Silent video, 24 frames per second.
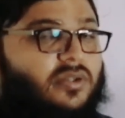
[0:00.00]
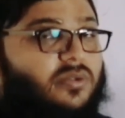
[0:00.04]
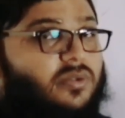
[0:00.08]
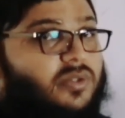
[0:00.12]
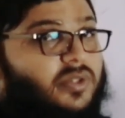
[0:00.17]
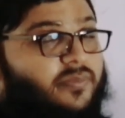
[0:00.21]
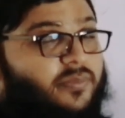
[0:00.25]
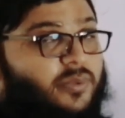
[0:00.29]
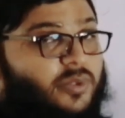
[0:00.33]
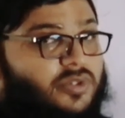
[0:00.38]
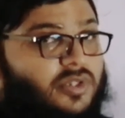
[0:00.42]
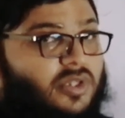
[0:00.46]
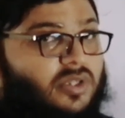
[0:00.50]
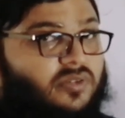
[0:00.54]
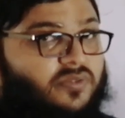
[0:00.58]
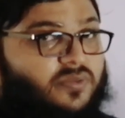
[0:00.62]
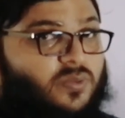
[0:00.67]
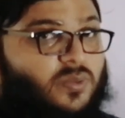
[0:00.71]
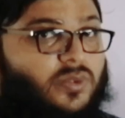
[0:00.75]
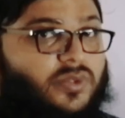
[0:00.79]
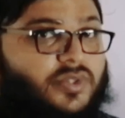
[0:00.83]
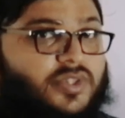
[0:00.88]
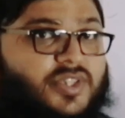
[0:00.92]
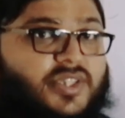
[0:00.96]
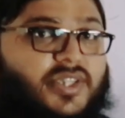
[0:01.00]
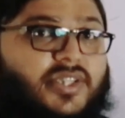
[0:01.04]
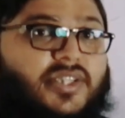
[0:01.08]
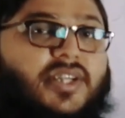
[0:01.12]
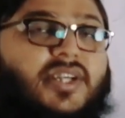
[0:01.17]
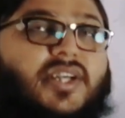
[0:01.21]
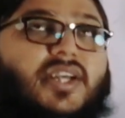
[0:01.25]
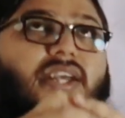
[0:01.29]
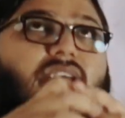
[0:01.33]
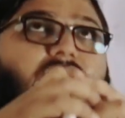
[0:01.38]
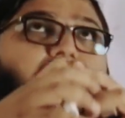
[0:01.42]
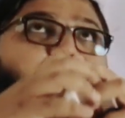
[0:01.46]
or a bottle of water,
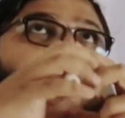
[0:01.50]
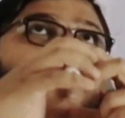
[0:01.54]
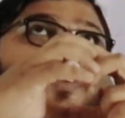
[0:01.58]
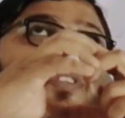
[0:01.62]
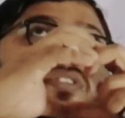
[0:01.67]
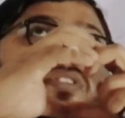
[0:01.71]
and if I